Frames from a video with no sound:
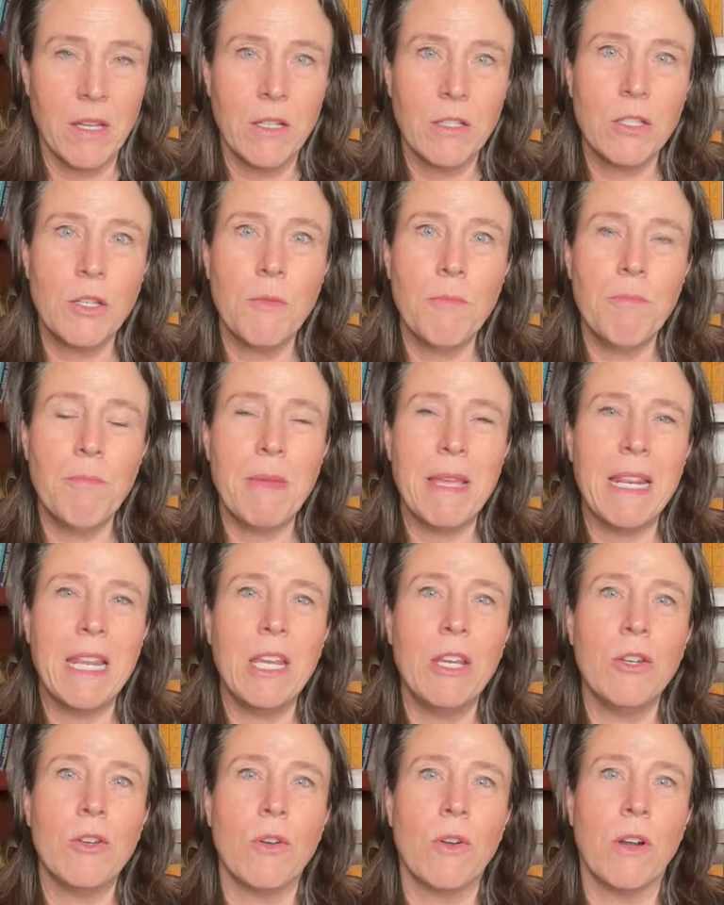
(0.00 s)
So
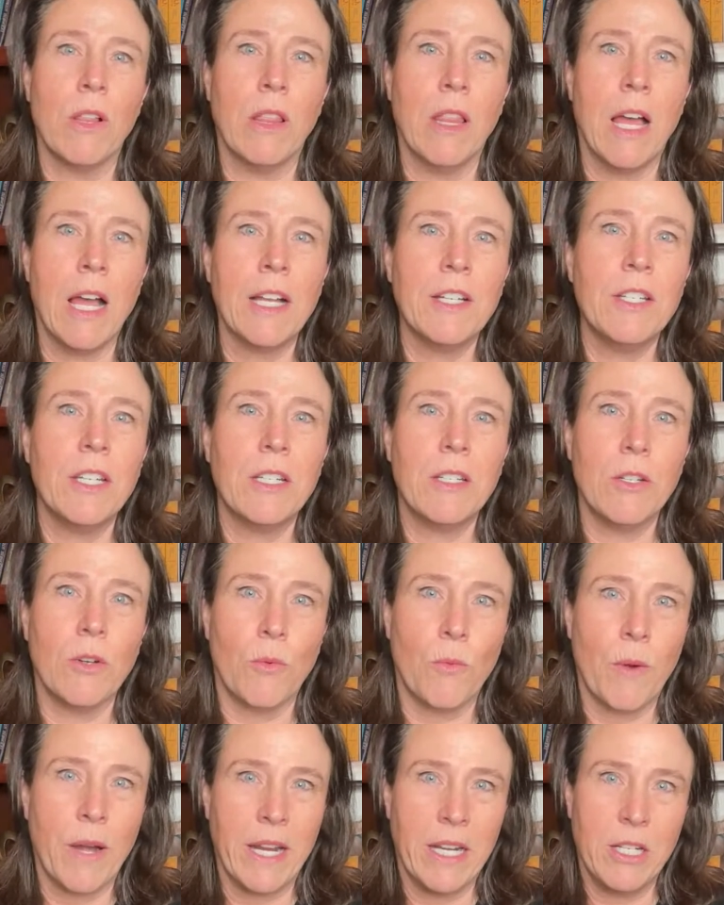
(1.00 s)
many neurologic
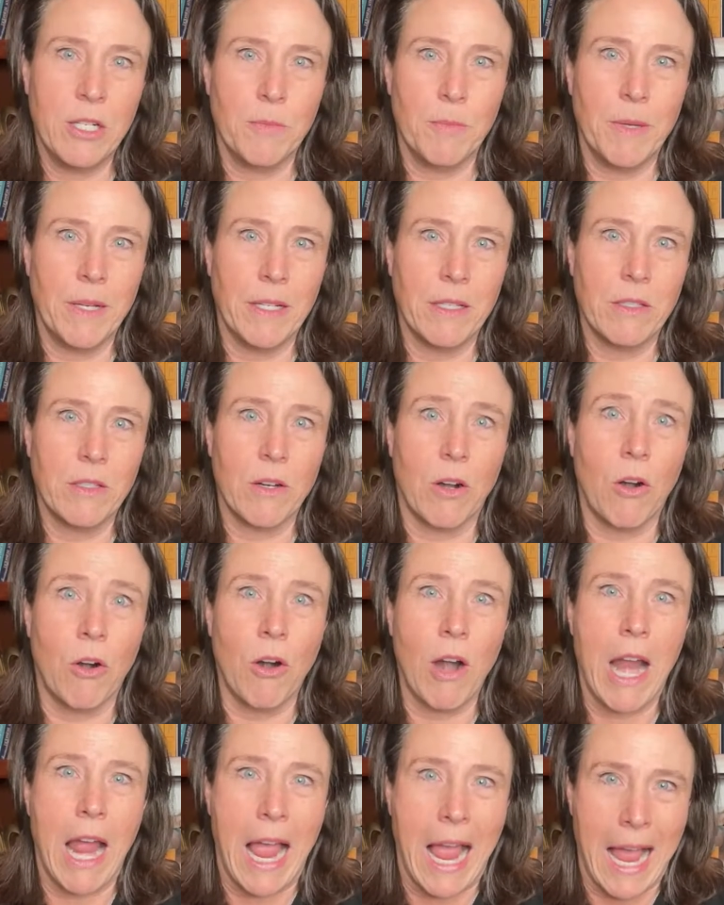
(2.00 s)
derangements
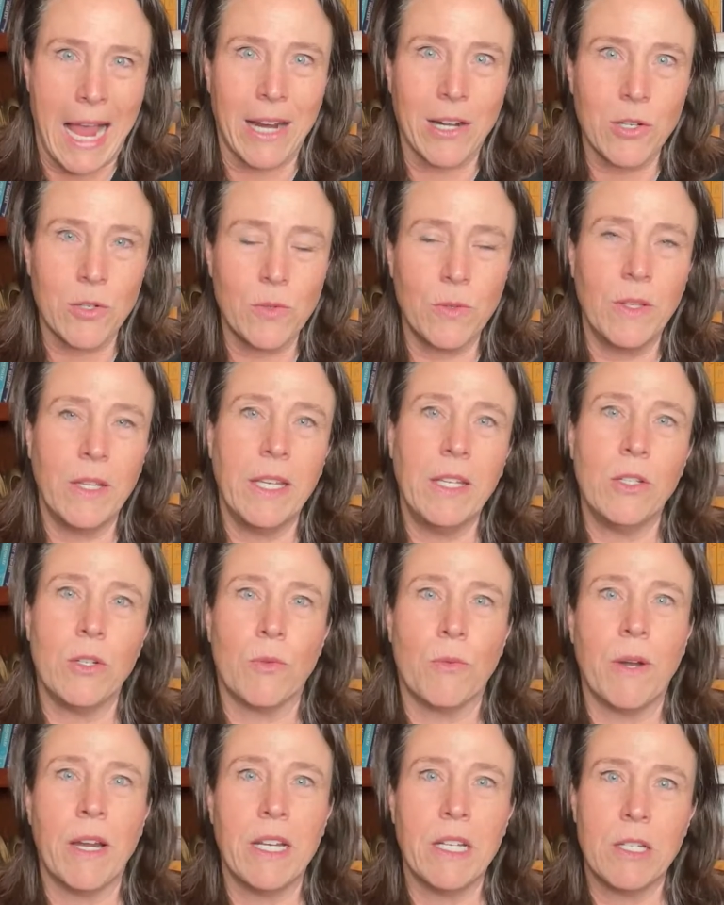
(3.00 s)
are actually
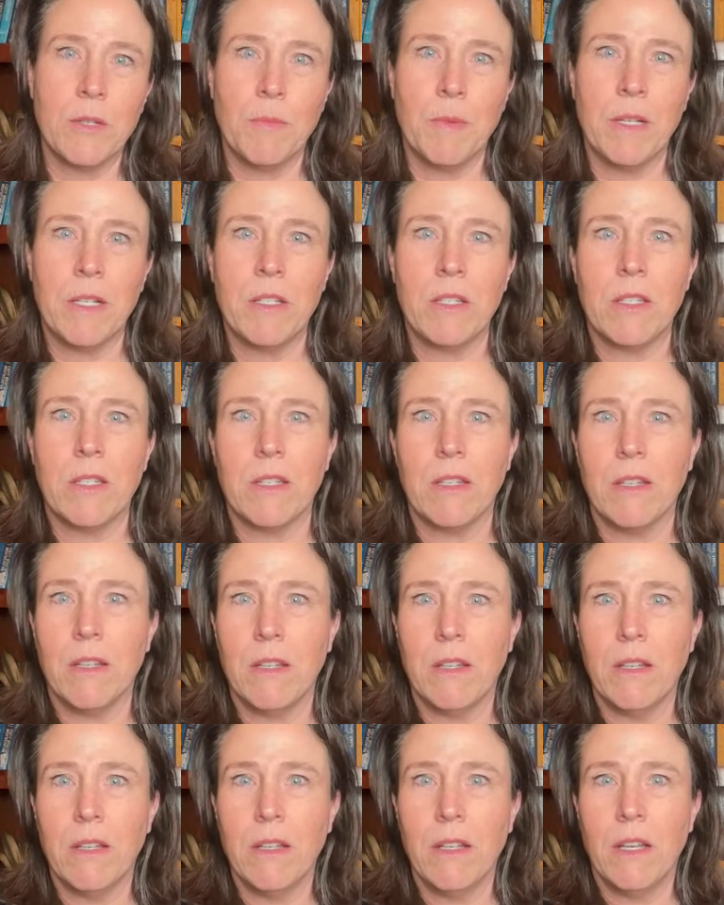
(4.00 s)
derangements
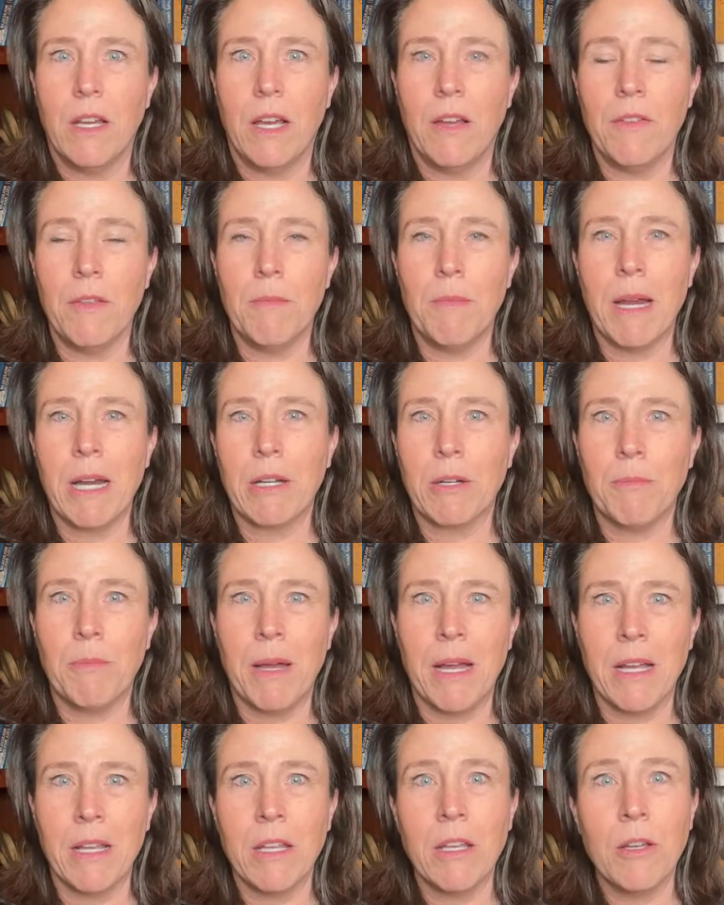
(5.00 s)
of the
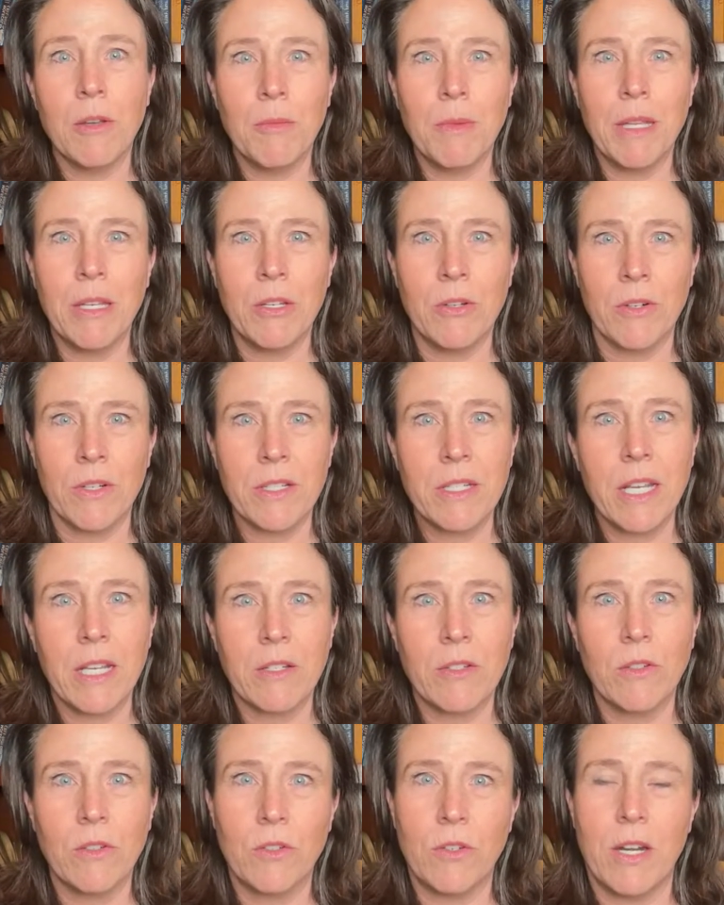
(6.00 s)
microbiome in your
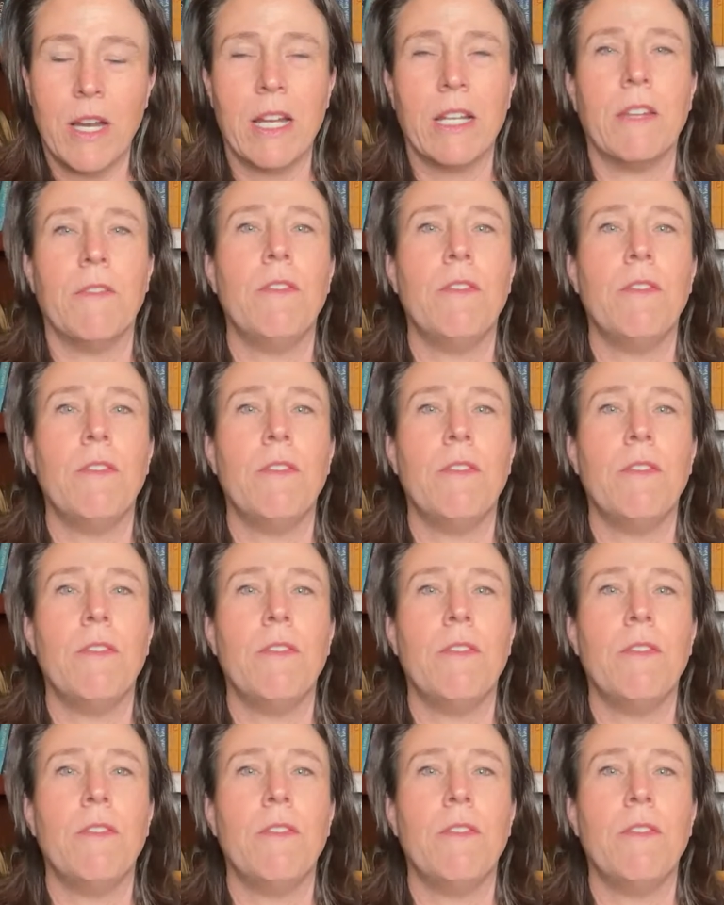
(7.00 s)
intestinal tract.